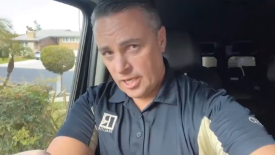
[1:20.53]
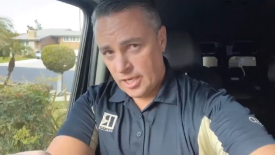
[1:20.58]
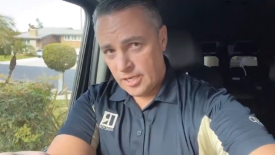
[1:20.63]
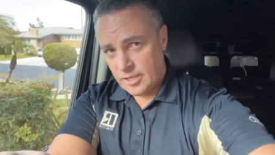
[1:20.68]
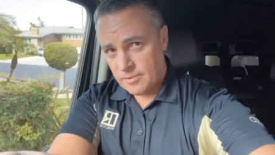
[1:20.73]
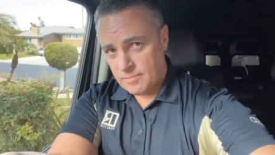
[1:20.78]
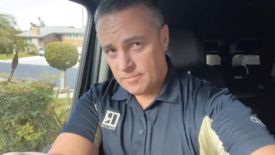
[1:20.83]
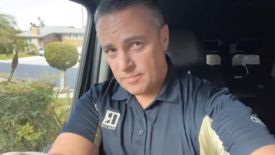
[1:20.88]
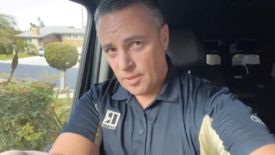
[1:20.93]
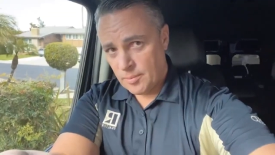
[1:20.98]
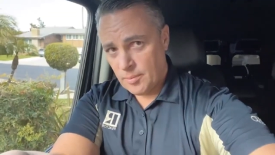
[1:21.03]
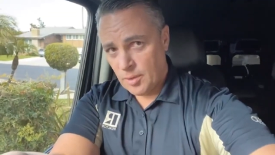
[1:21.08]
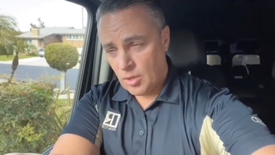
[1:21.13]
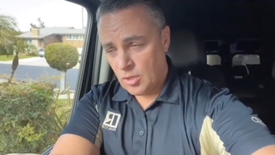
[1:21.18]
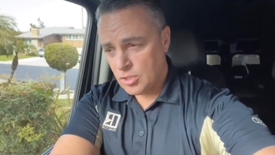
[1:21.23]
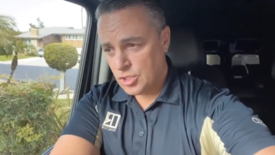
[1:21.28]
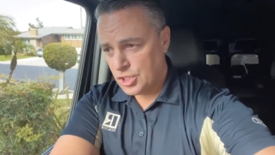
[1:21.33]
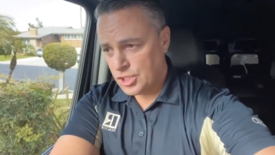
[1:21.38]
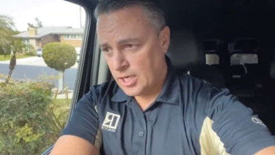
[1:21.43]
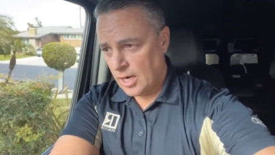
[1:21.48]
Hey, I'm
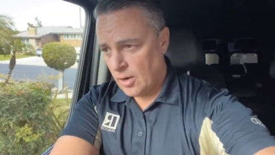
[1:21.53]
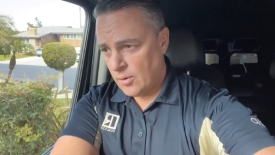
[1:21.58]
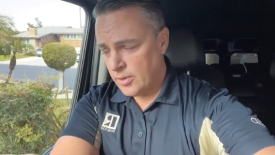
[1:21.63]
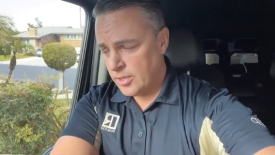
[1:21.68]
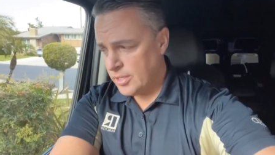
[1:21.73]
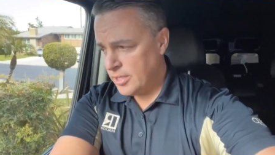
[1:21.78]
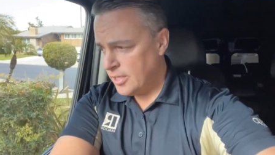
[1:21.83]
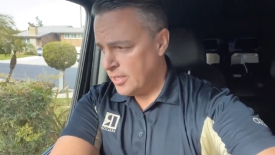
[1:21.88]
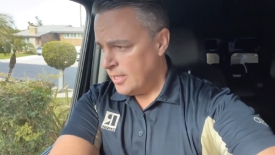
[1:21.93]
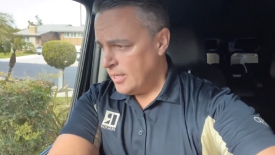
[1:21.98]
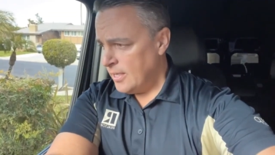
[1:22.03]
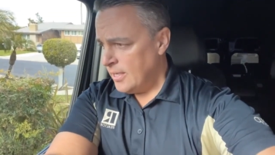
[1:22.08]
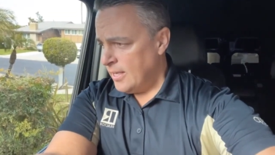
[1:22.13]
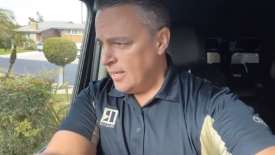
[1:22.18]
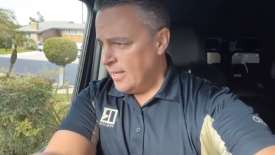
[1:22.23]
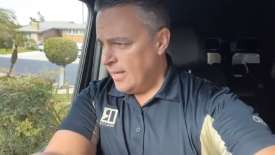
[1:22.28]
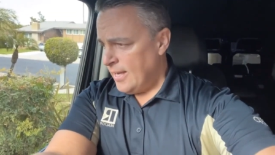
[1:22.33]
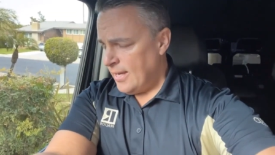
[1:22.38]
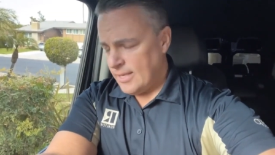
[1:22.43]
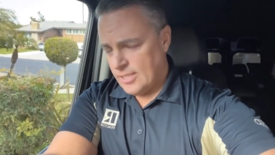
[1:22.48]
all showered
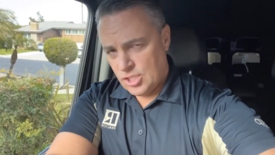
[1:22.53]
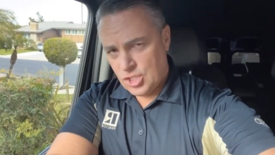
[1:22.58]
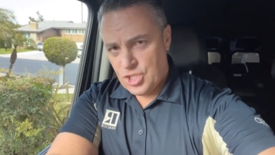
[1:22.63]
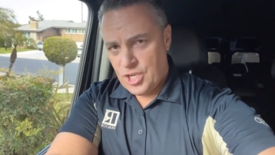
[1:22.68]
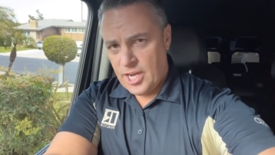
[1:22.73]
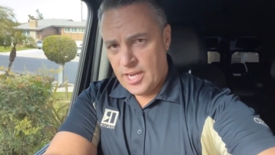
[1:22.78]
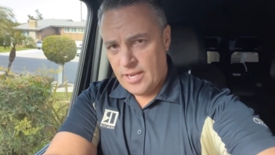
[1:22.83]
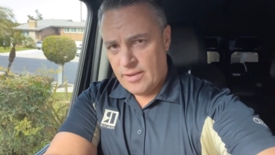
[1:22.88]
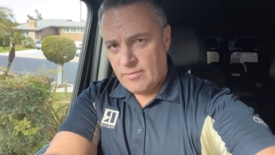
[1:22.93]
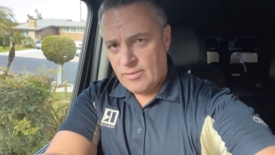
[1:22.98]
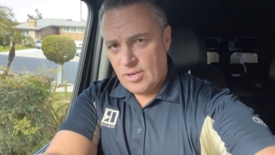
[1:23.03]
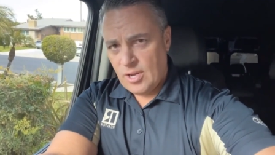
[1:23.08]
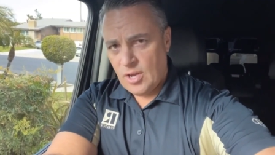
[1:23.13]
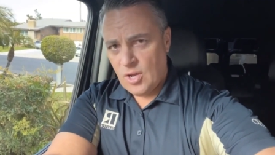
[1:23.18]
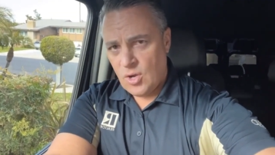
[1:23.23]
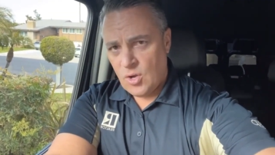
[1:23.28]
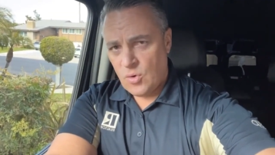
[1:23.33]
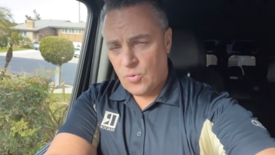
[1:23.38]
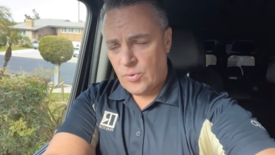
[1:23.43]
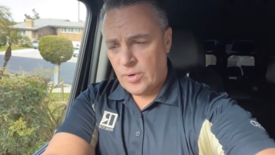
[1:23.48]
and shaved,
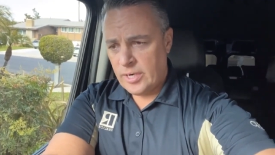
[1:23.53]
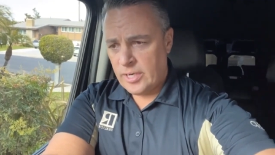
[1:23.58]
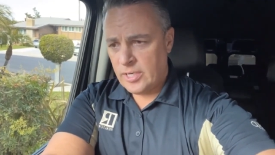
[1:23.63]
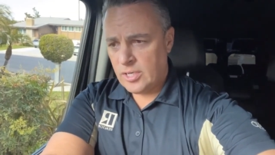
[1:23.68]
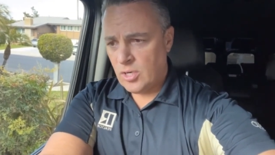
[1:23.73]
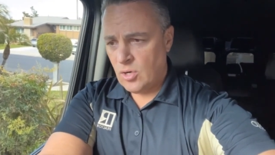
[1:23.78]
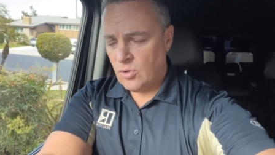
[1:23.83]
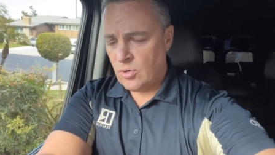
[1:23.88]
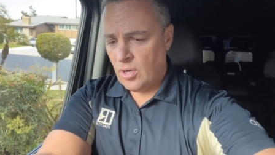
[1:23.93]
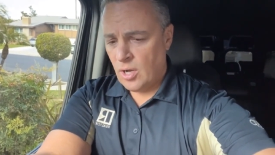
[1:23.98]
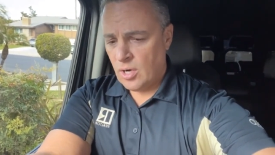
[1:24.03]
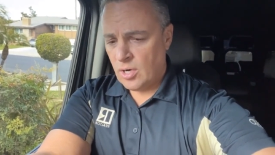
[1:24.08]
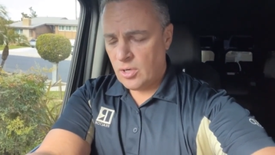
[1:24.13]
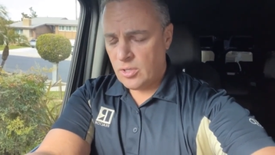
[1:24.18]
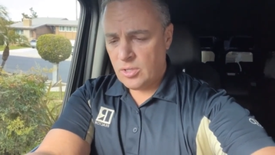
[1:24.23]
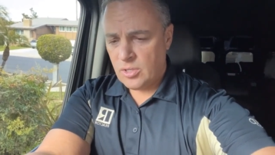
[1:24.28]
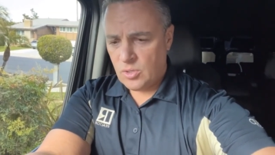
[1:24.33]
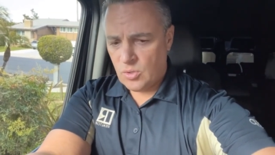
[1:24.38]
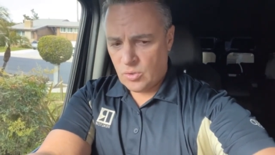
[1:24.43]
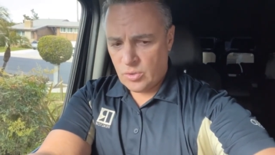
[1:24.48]
ready to go knock
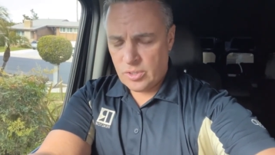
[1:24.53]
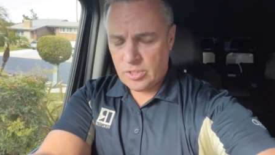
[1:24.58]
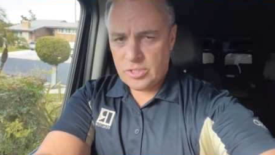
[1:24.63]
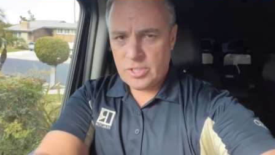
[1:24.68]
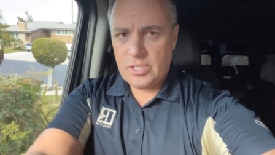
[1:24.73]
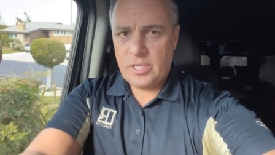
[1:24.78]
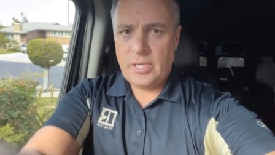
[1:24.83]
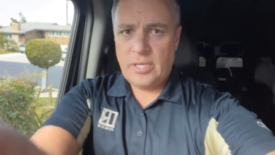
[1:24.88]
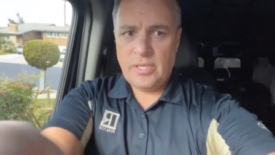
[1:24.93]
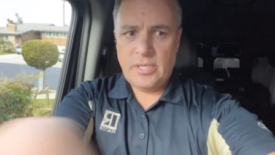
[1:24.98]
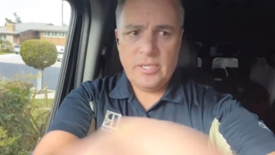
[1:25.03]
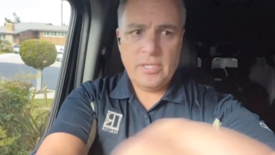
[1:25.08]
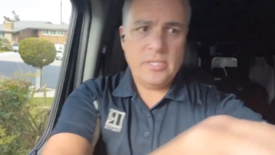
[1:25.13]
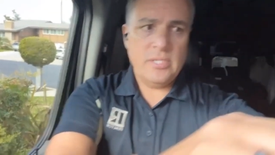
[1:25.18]
on the doors. It